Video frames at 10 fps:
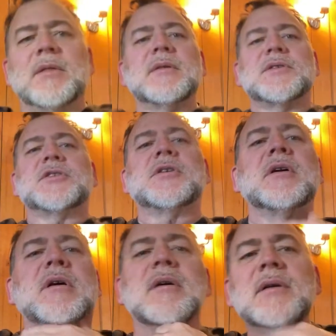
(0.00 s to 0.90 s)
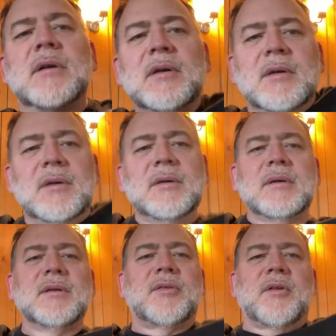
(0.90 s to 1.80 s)
in this chair.
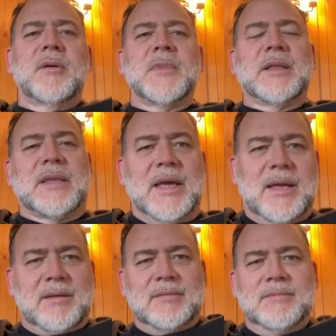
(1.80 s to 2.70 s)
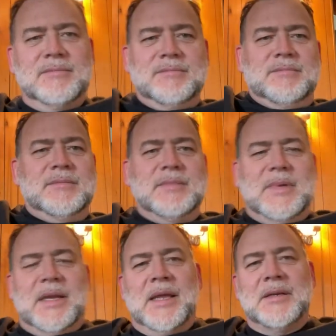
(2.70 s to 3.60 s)
Sorry about that.
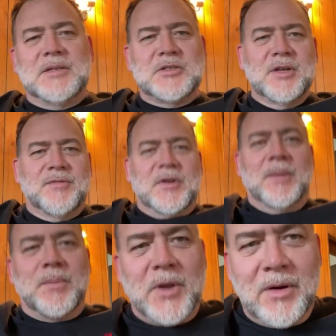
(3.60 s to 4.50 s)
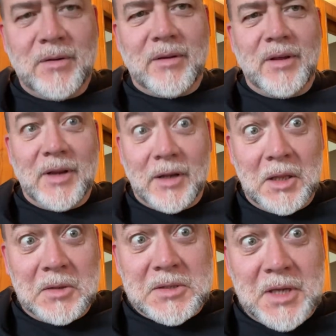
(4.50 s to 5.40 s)
Had to shift up there and get a
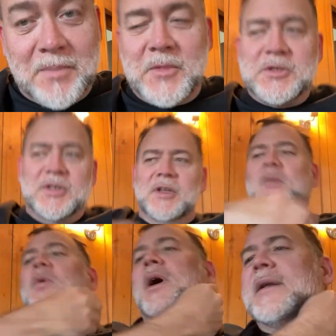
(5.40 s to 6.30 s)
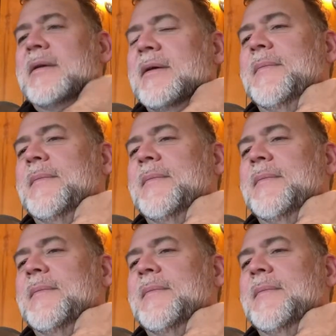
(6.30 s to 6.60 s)
close-up that you didn't want.